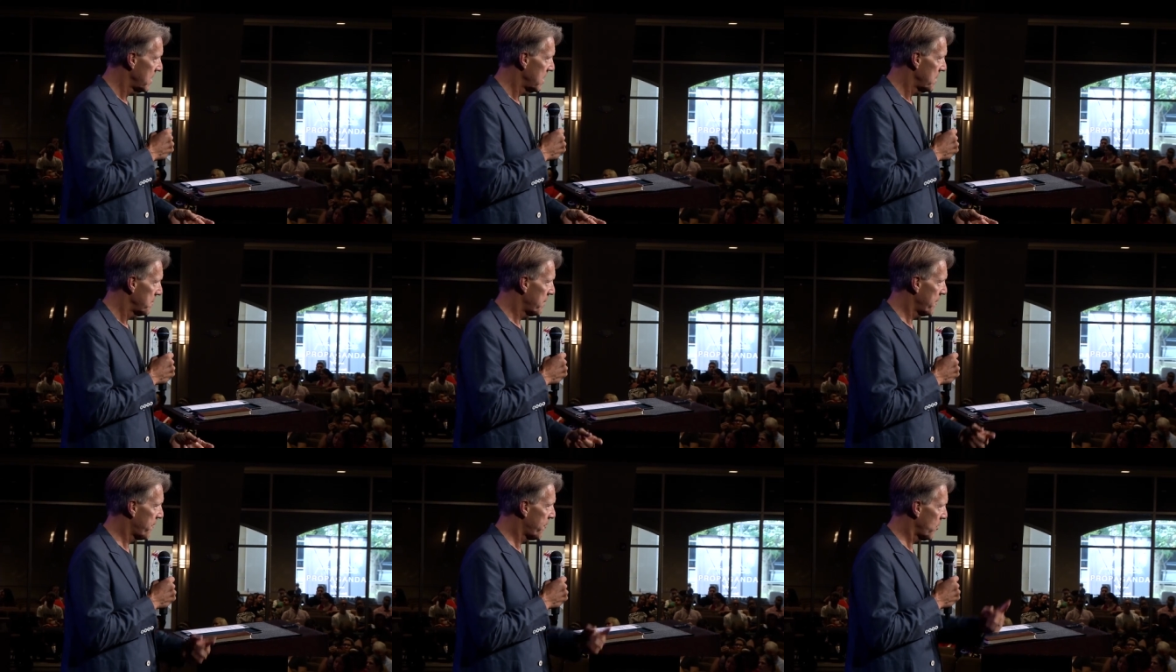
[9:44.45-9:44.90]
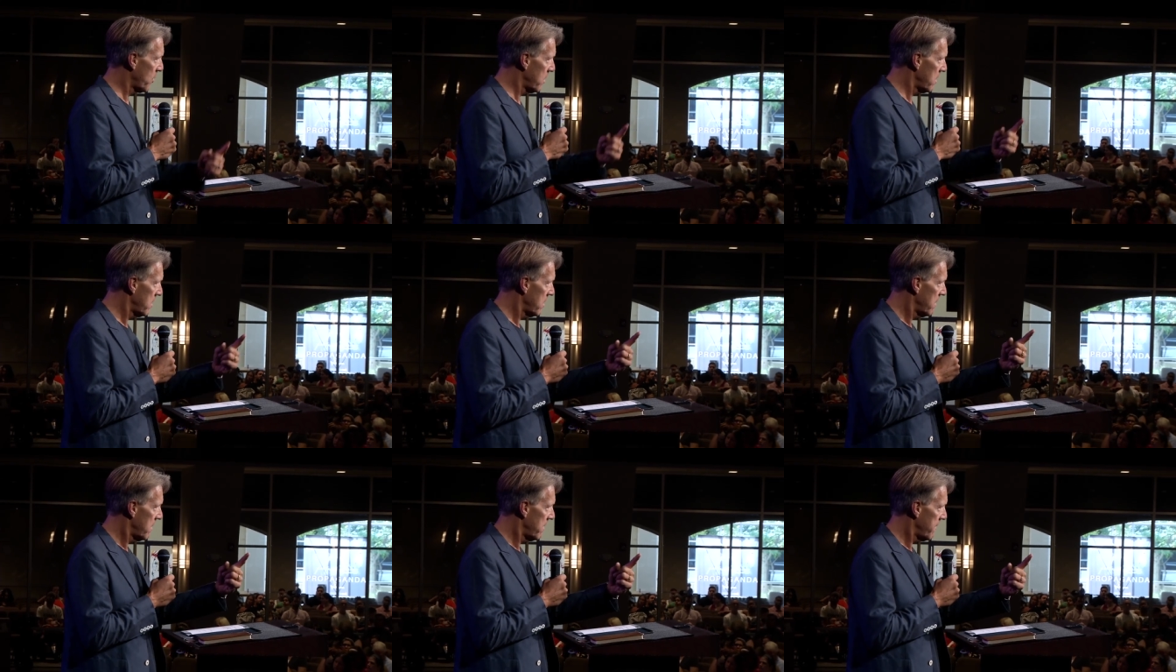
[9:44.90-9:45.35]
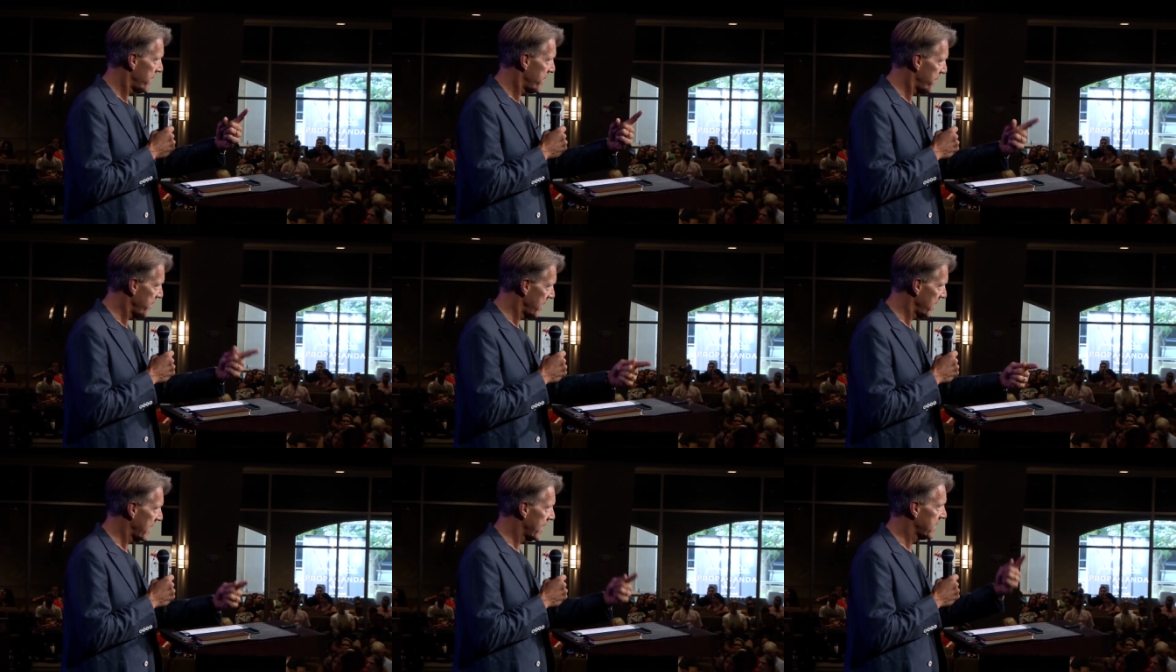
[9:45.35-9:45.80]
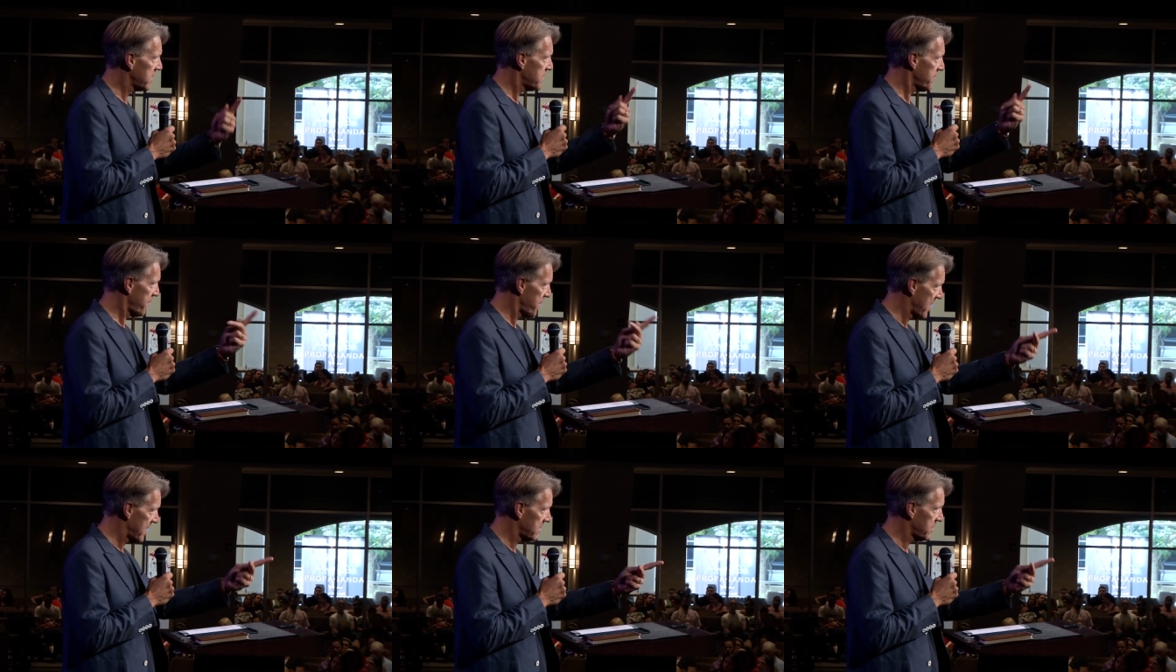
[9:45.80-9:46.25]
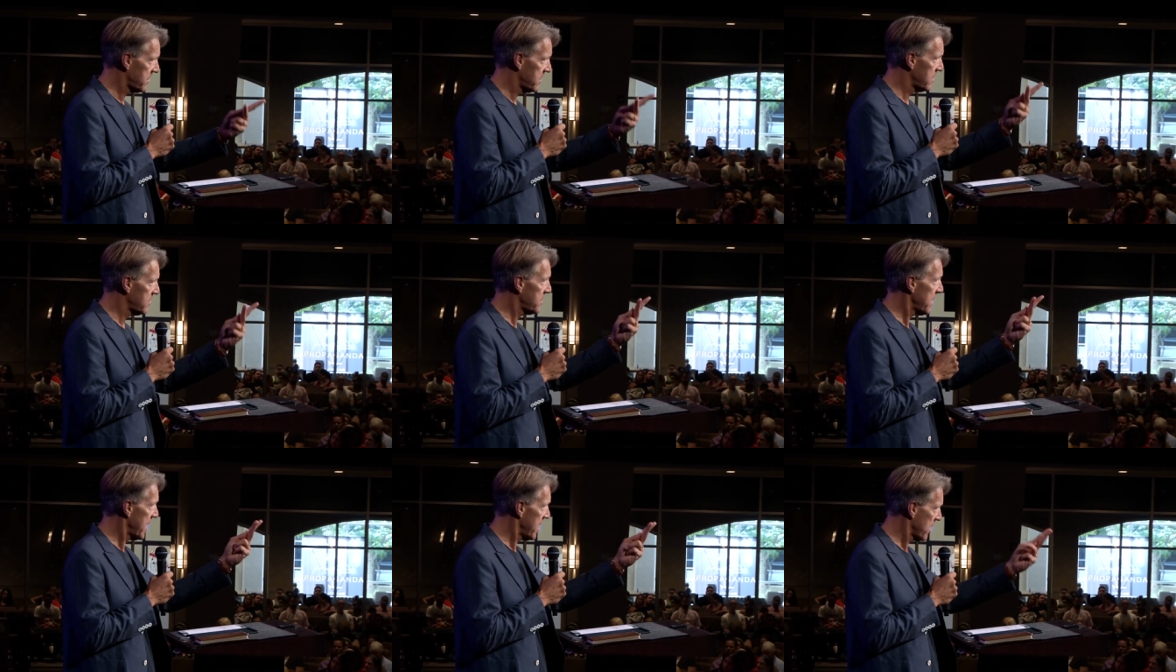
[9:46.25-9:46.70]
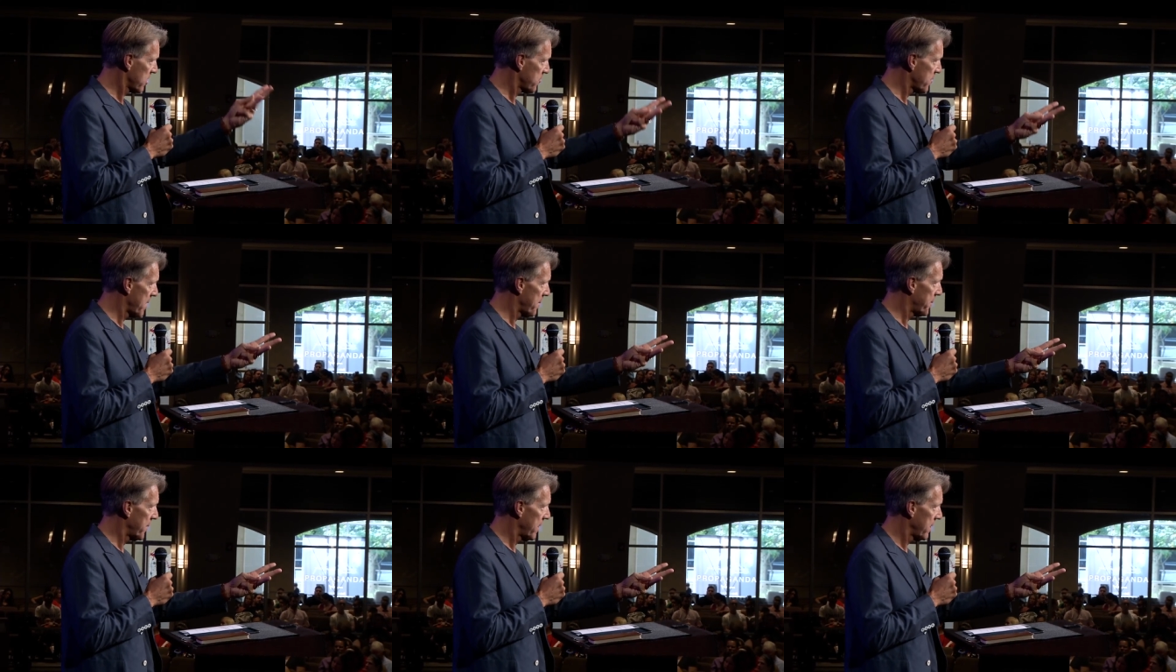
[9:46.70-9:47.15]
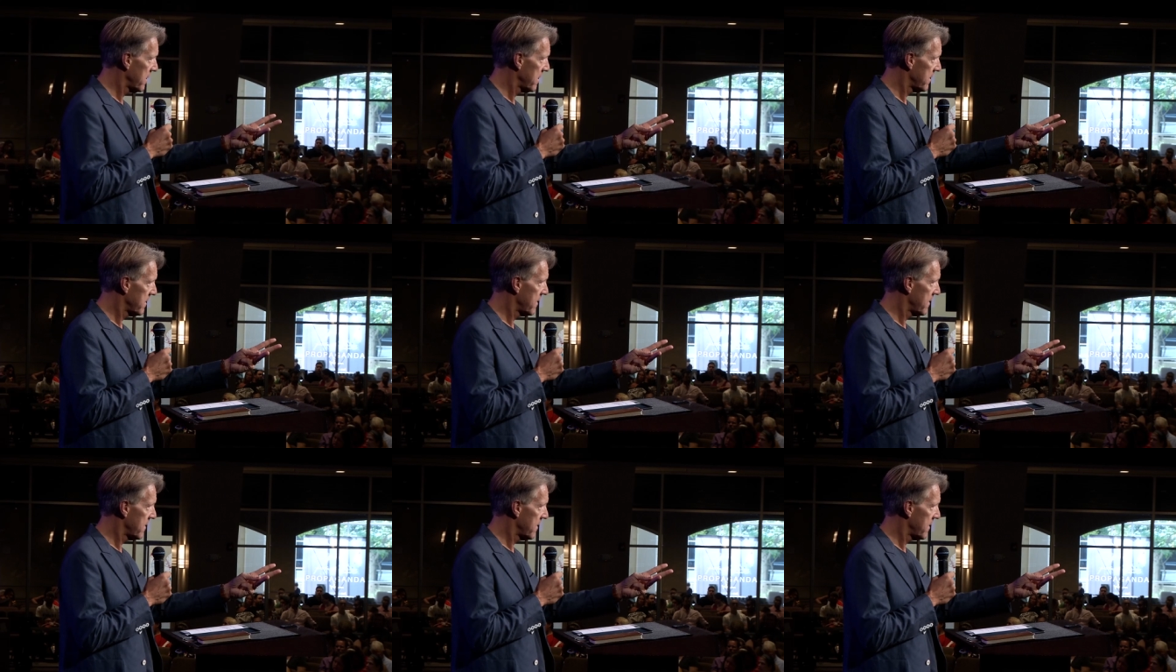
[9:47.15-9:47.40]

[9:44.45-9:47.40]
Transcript: before Felix, Festus, and Agrippa.